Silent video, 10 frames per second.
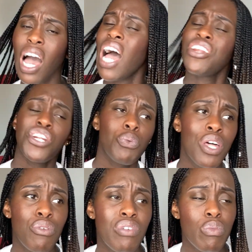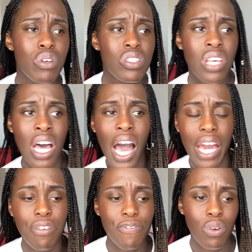I don't know whether it was,
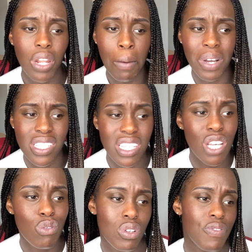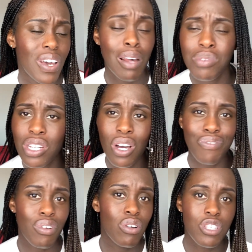I didn't feel like my skills were developed
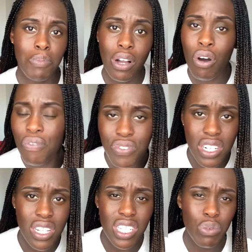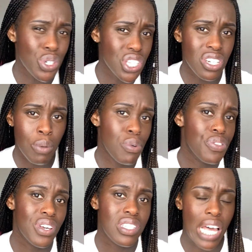enough or I lost my confidence. There were just a number
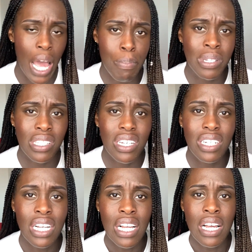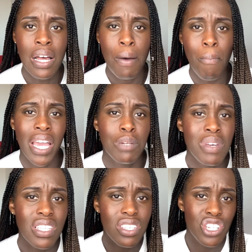of things that happened that made
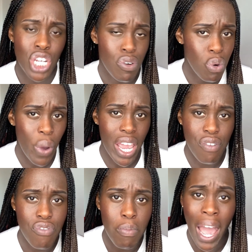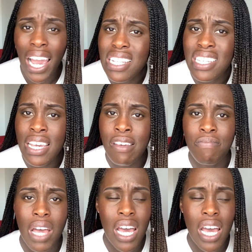me steer away from acting.